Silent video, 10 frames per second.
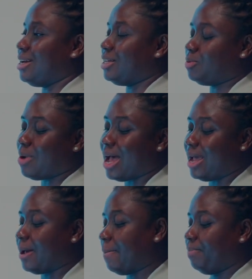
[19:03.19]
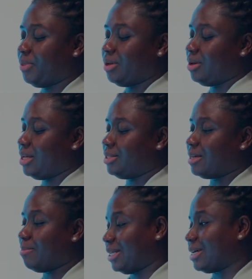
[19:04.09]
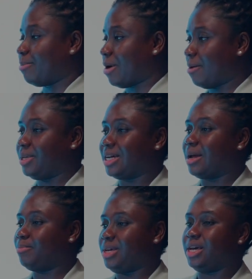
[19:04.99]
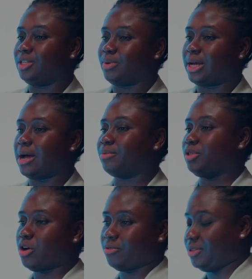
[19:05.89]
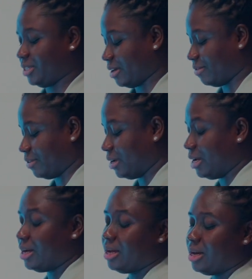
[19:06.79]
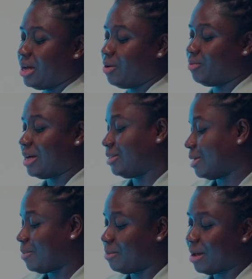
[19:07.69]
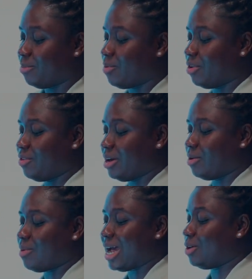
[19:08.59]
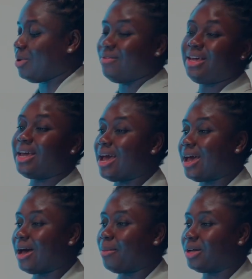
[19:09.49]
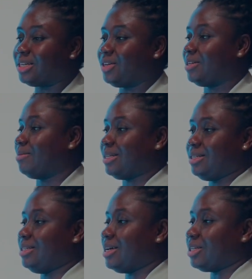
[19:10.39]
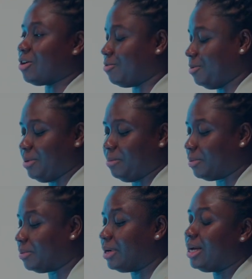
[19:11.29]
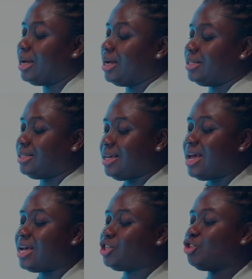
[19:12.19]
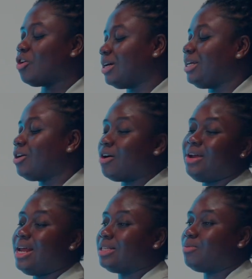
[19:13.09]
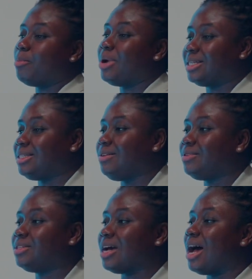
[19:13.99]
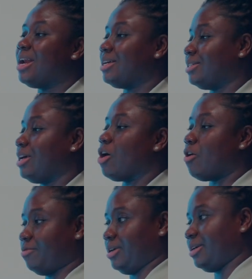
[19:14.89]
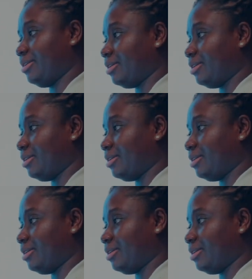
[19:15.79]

And this is why it's a better parameter than pH when it comes to coffee. Now, when someone like wondering, why do you really care about titratable acidity of coffee people? TA strongly correlates with perceived sourness in coffee.